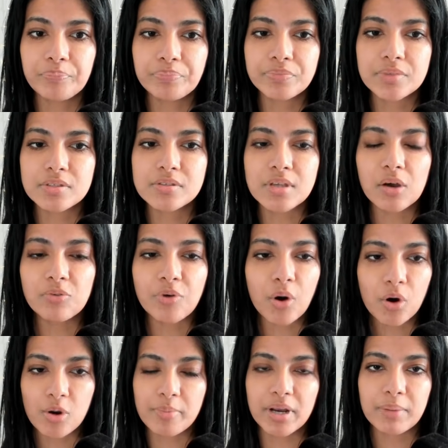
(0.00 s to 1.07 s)

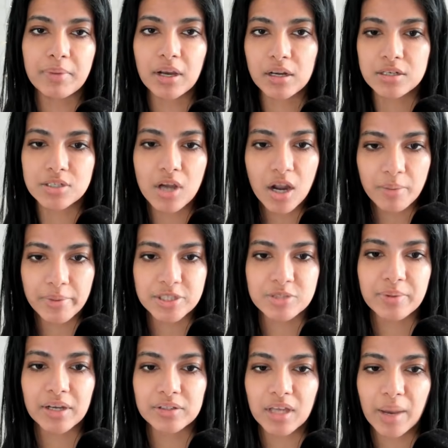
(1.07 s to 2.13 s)
self-harm, and I'm not going to talk much
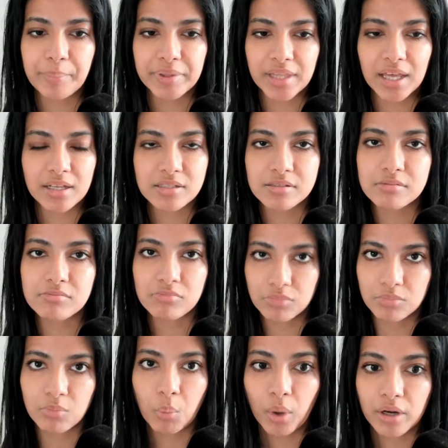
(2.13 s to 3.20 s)
about that, but that is
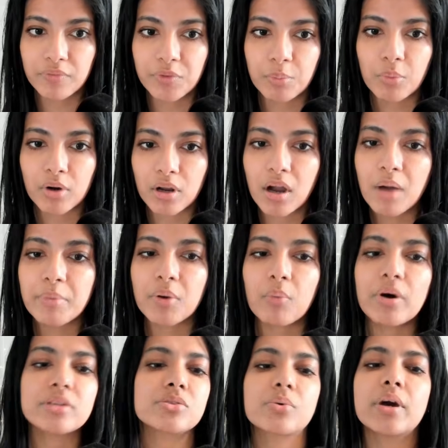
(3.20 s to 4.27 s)
one of the more common
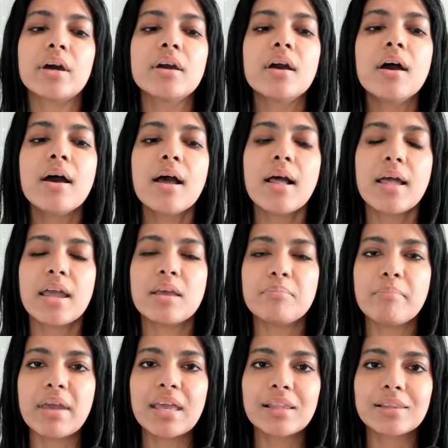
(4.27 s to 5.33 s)
ones, okay? It
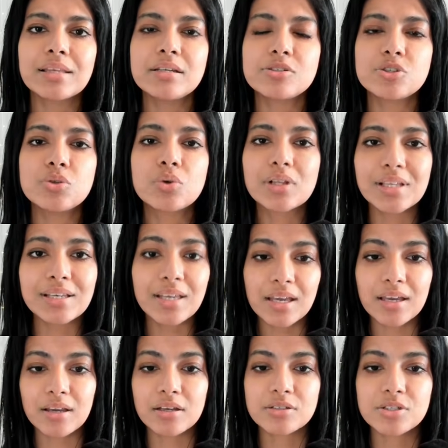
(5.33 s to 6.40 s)
may lead to
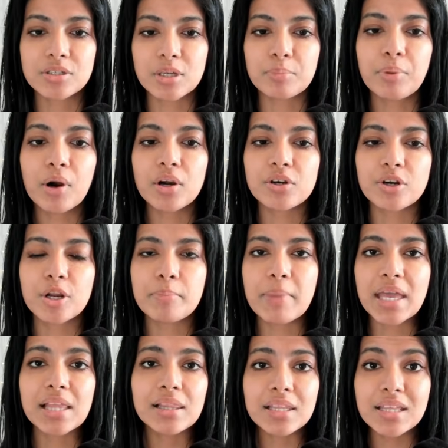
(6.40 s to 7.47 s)
clinging to their partner. It
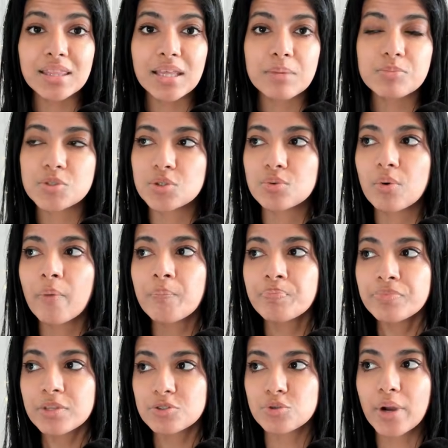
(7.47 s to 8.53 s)
may lead them to
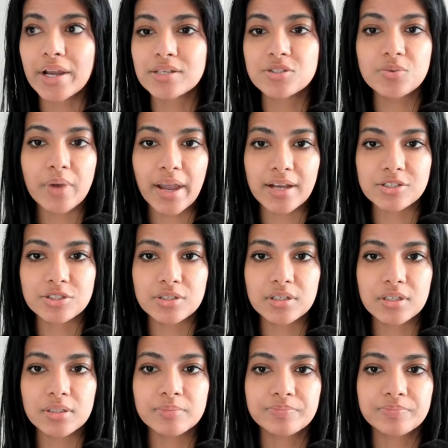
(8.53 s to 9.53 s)
trying to actually